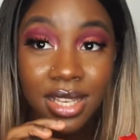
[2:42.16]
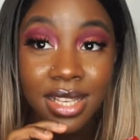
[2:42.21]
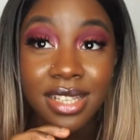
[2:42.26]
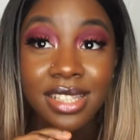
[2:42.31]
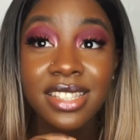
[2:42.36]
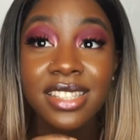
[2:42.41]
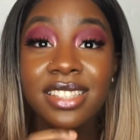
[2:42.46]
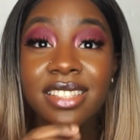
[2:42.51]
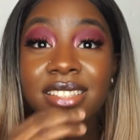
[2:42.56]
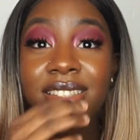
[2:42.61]

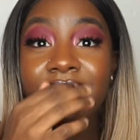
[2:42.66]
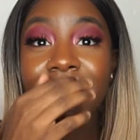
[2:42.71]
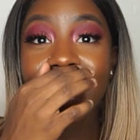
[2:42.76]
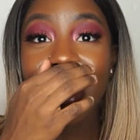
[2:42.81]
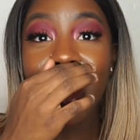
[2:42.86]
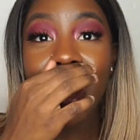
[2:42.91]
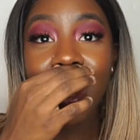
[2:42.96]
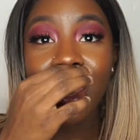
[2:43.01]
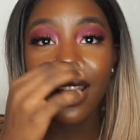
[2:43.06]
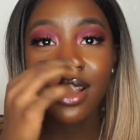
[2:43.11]
It
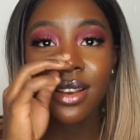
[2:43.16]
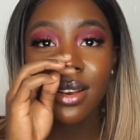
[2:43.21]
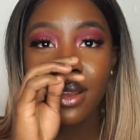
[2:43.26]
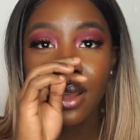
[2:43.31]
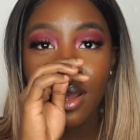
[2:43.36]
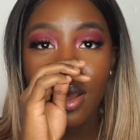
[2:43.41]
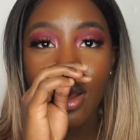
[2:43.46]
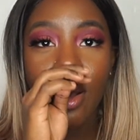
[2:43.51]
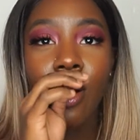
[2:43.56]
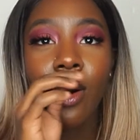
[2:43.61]
stink.
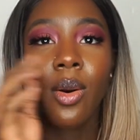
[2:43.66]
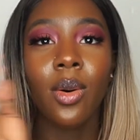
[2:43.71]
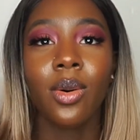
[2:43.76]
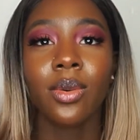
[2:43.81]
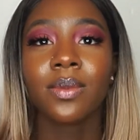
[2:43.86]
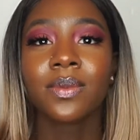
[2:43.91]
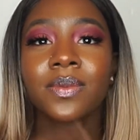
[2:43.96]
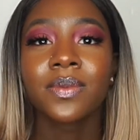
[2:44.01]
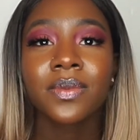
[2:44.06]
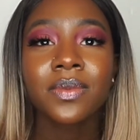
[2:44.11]

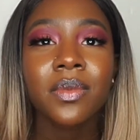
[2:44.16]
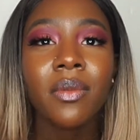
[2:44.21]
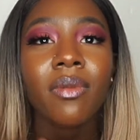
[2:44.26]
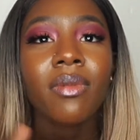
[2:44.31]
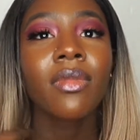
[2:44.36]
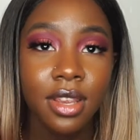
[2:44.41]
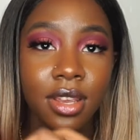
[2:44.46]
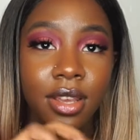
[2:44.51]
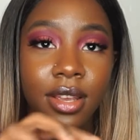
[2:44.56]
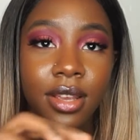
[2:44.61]
Oh
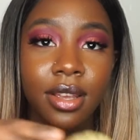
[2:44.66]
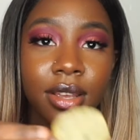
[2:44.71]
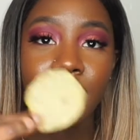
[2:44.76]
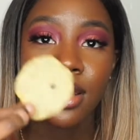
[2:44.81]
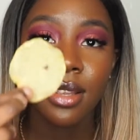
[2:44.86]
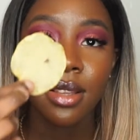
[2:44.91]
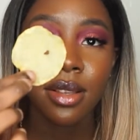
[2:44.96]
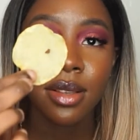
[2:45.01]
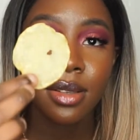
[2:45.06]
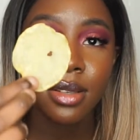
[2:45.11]
yeah,
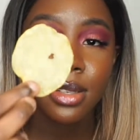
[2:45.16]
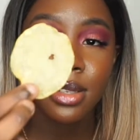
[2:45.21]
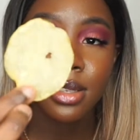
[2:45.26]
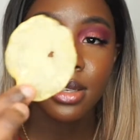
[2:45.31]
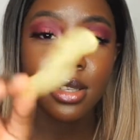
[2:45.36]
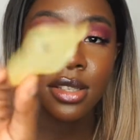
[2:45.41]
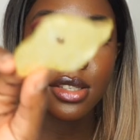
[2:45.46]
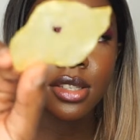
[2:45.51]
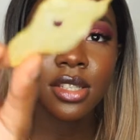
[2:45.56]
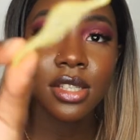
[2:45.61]

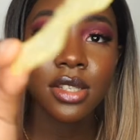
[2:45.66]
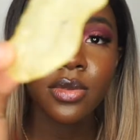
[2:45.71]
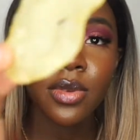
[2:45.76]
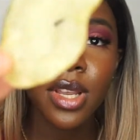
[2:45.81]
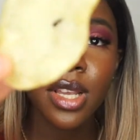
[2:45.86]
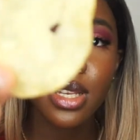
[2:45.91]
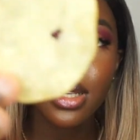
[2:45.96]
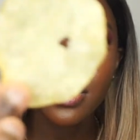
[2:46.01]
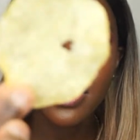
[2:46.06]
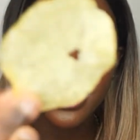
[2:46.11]
it's just
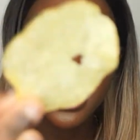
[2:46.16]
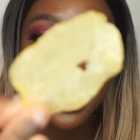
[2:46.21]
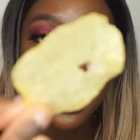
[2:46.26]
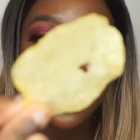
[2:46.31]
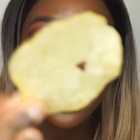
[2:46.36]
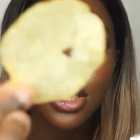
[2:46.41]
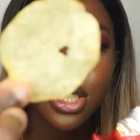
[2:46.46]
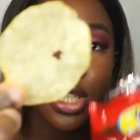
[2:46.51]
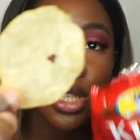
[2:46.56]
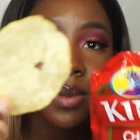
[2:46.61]
regular
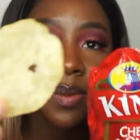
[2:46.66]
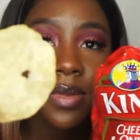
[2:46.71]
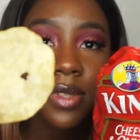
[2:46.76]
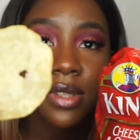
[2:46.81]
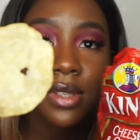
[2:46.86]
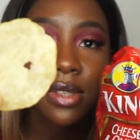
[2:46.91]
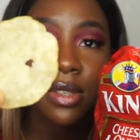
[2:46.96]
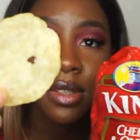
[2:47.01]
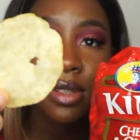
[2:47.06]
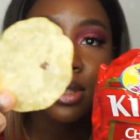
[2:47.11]
potato
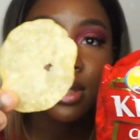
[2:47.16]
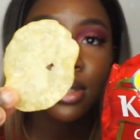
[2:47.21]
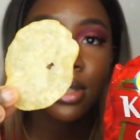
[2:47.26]
chips.